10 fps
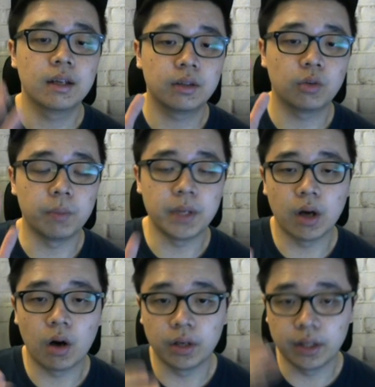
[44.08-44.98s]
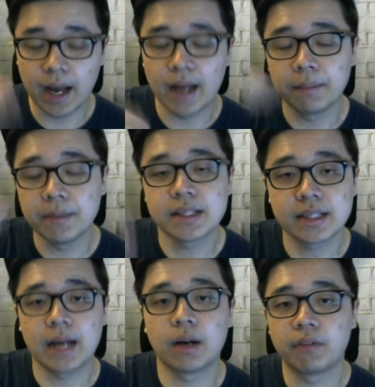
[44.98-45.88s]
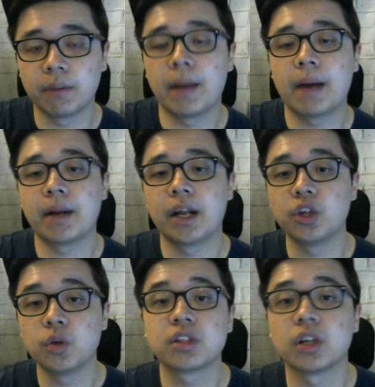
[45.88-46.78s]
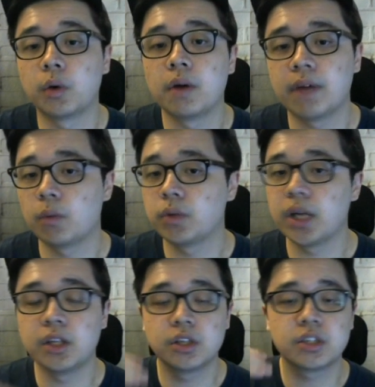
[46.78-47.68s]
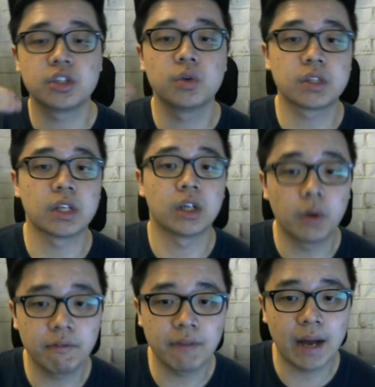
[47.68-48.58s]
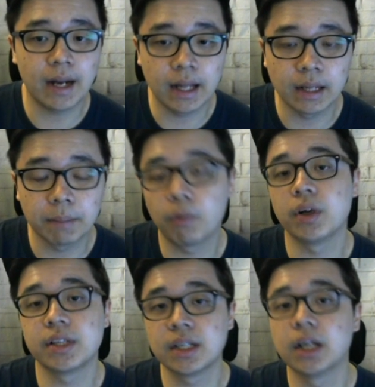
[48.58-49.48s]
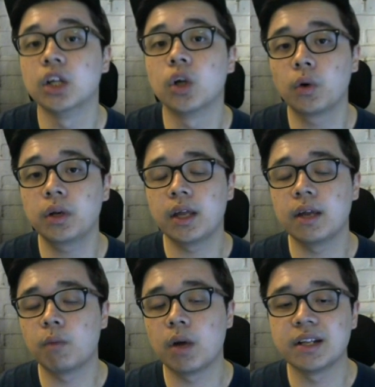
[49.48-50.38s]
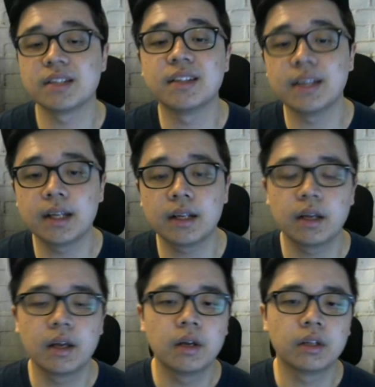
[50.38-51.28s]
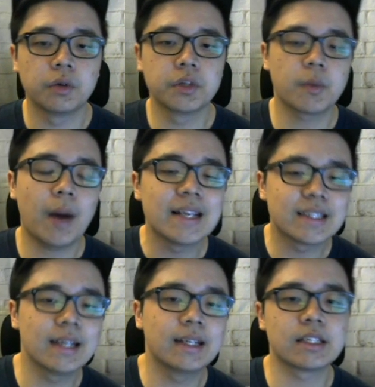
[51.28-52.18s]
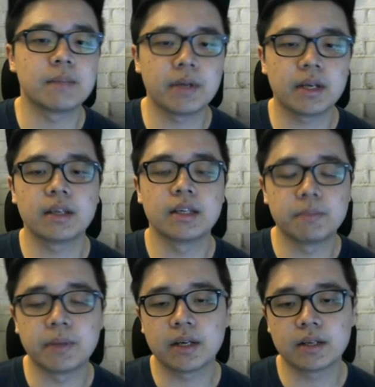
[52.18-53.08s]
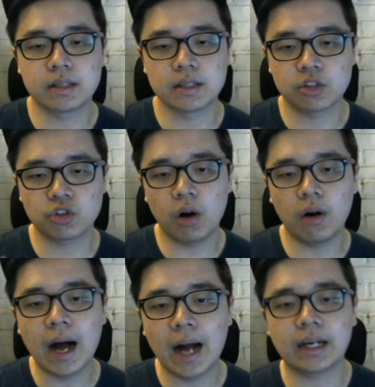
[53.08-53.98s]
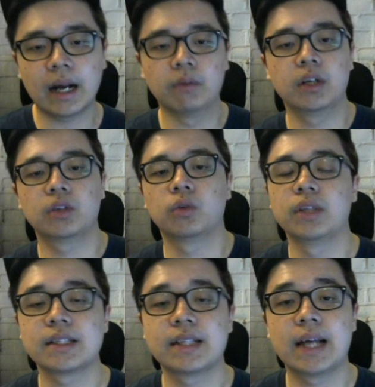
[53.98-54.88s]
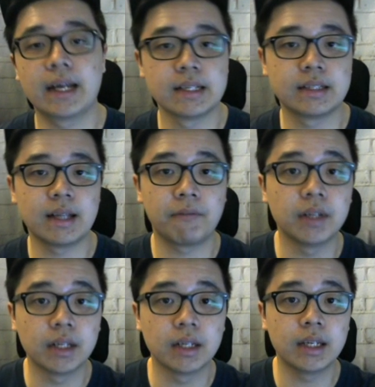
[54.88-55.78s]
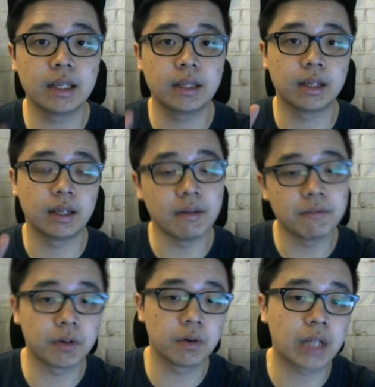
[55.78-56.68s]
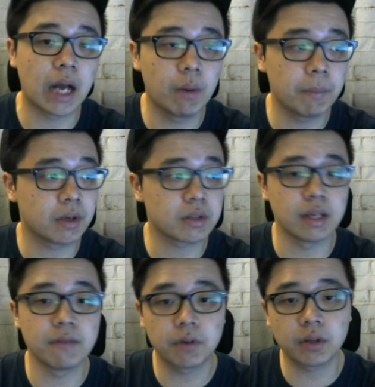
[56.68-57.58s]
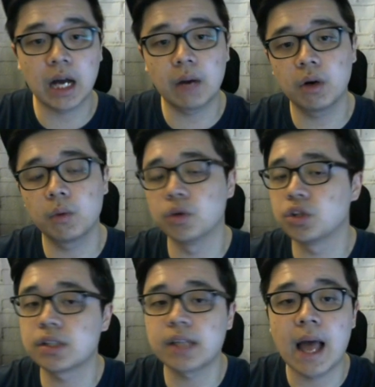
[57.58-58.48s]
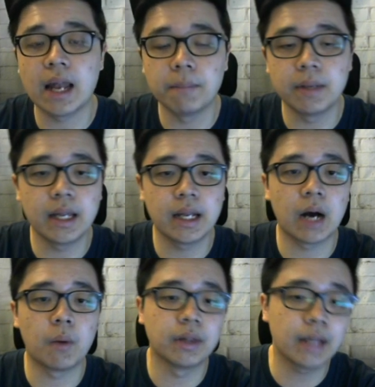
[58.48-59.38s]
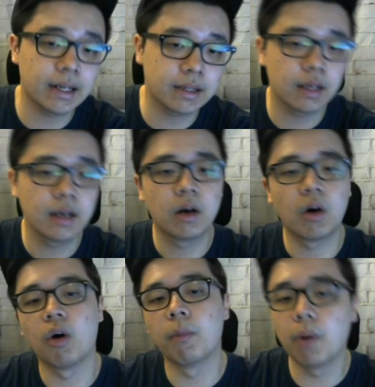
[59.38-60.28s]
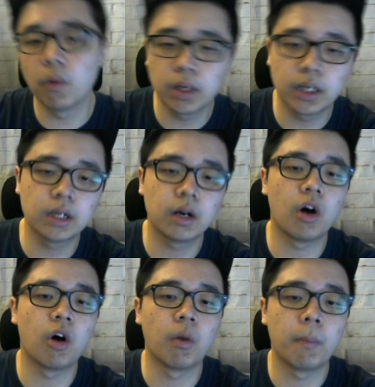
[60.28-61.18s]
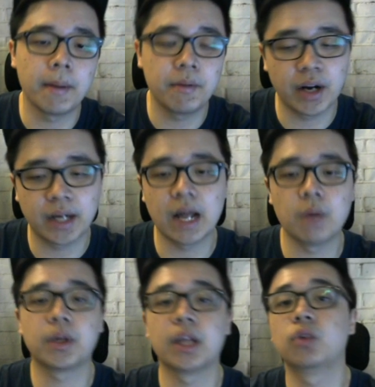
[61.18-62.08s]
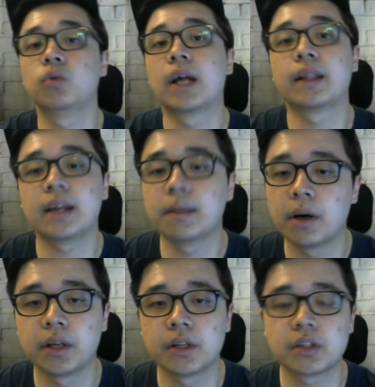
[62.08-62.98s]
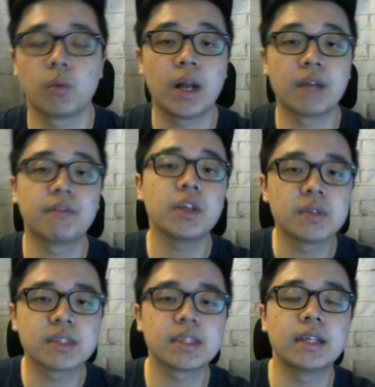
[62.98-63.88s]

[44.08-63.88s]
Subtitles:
to be on the enemy side of the map and then use the graveyard. We can just use the graveyard and the poison alone when it's needed. The reason why I say this is because the strong hard counter to this deck is definitely the Inferno Tower, because the Inferno Tower will just eliminate our Knight or Bowler or Baby Dragon and we can do nothing about it. So whenever you see